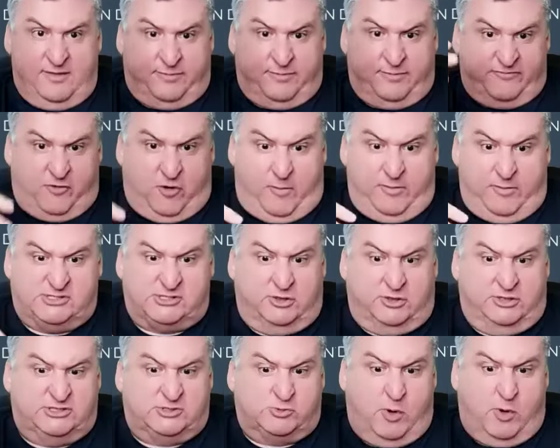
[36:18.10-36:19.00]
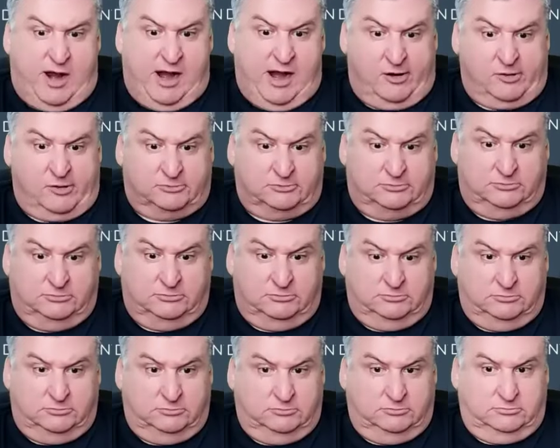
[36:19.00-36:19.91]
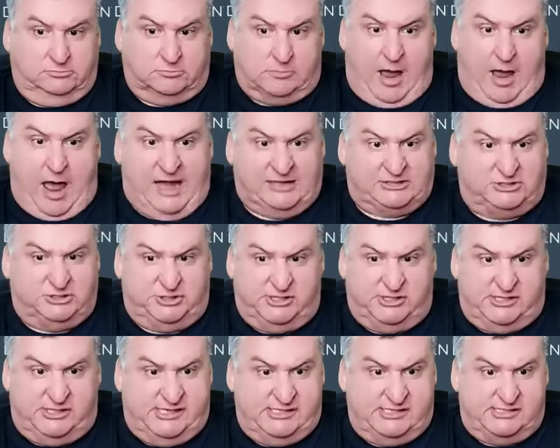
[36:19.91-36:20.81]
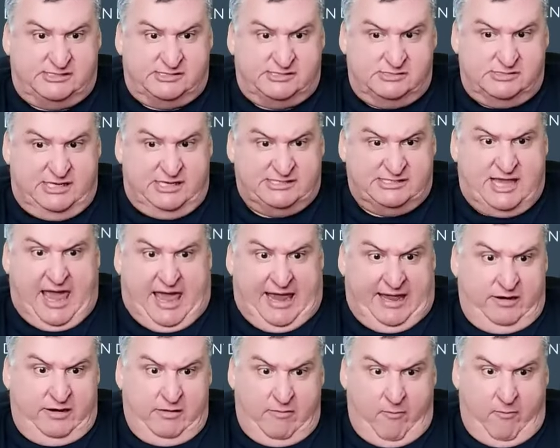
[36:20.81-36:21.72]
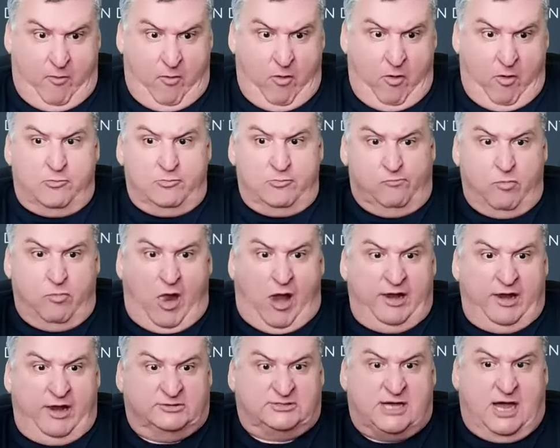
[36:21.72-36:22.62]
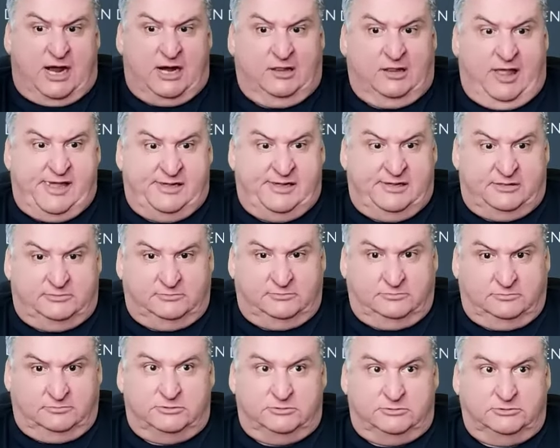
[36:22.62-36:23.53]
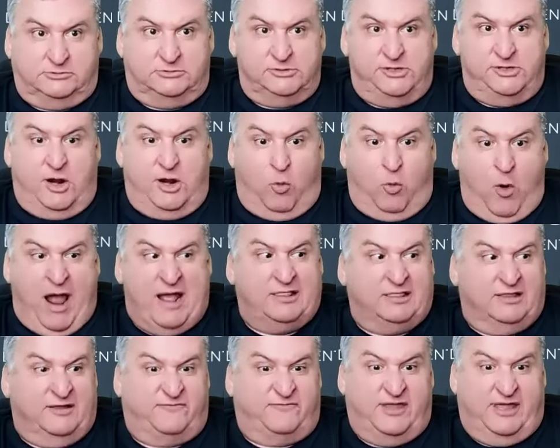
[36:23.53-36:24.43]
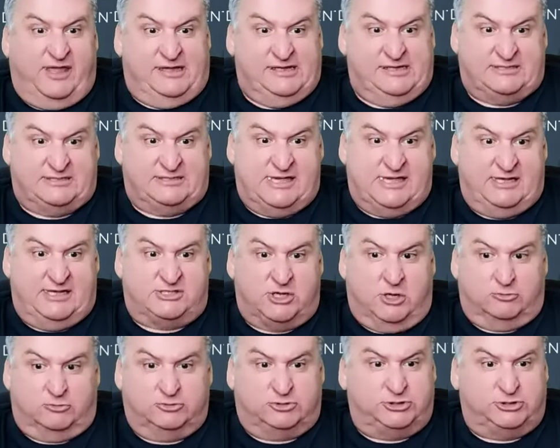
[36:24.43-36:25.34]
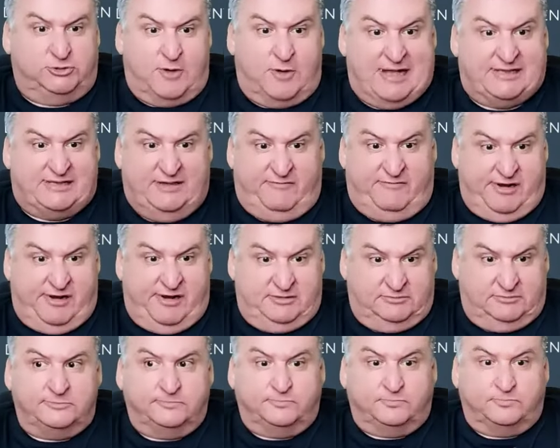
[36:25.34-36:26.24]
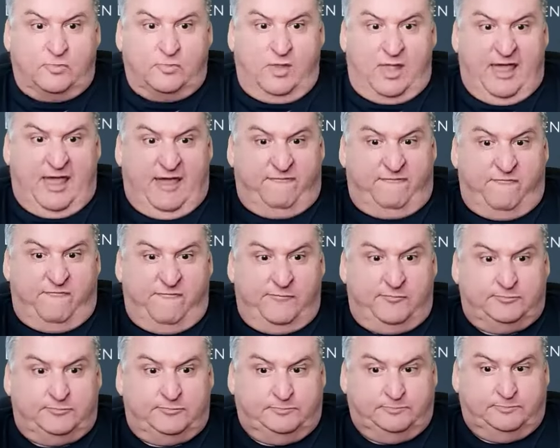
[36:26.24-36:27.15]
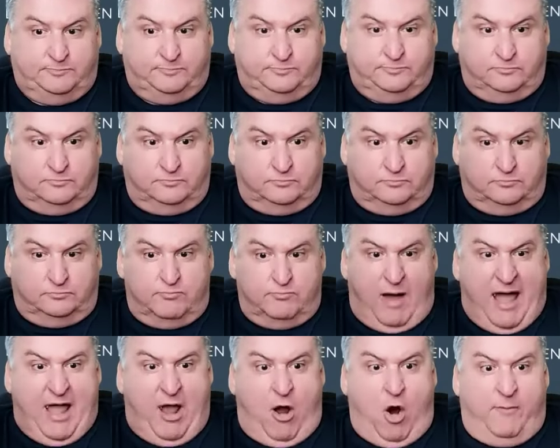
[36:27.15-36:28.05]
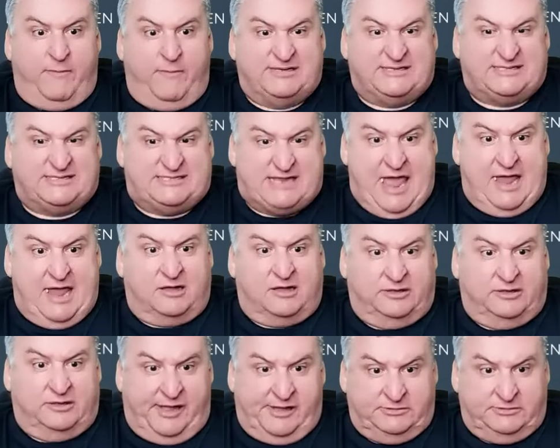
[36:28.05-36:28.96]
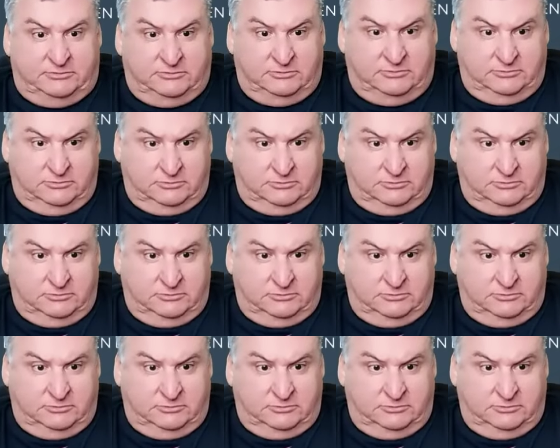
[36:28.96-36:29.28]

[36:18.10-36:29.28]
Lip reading: performance zone is where oxygen is gained. It's kind of like, weightlifting is a zone 2 activity. If my arm is dangling,